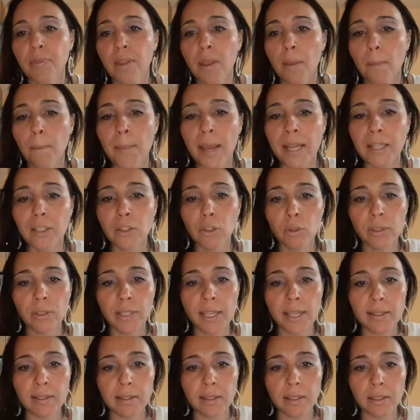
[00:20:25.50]
mental
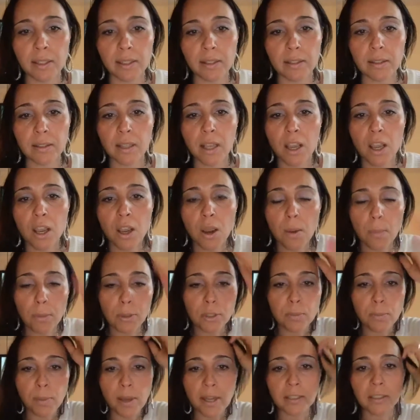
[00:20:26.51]
laziness.
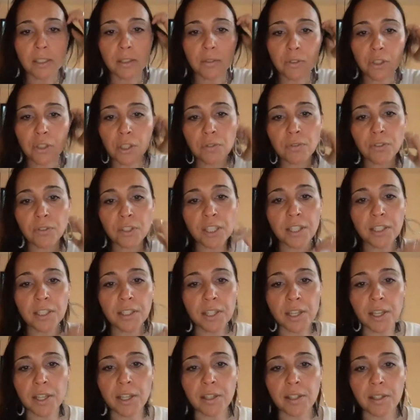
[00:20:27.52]
Perspective
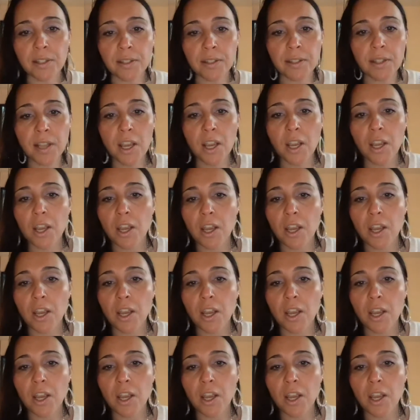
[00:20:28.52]
shifting is,